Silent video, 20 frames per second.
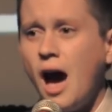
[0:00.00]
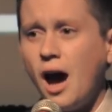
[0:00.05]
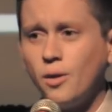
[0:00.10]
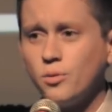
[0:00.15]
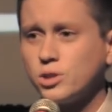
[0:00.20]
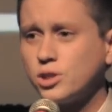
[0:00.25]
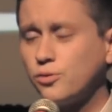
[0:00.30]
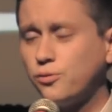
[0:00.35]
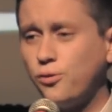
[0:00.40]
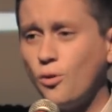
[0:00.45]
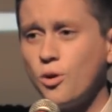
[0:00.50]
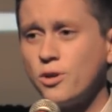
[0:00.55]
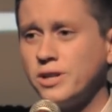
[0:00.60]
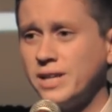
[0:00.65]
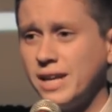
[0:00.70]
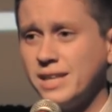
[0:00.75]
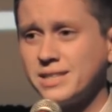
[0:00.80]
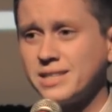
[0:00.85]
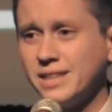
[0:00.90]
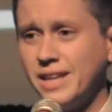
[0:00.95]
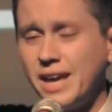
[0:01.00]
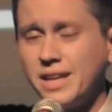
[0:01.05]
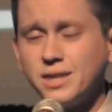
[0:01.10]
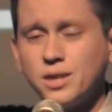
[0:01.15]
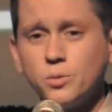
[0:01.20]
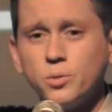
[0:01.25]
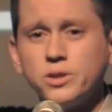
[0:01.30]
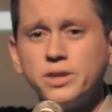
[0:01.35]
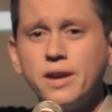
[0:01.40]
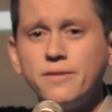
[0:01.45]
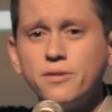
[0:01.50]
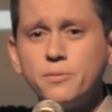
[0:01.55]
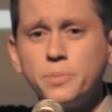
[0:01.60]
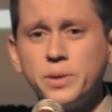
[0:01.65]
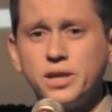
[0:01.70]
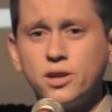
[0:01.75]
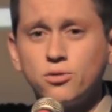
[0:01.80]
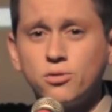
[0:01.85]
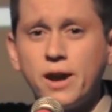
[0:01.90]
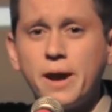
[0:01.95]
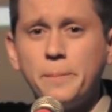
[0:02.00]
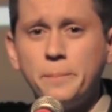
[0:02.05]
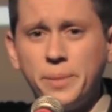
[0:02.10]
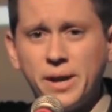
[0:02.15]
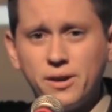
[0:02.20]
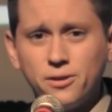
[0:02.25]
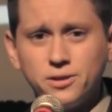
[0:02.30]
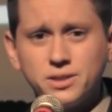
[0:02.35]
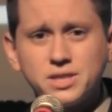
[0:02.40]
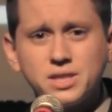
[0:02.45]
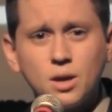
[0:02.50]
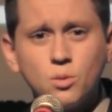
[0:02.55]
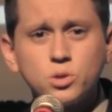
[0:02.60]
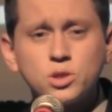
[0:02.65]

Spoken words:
I was 4 days late. They will never be grandparents.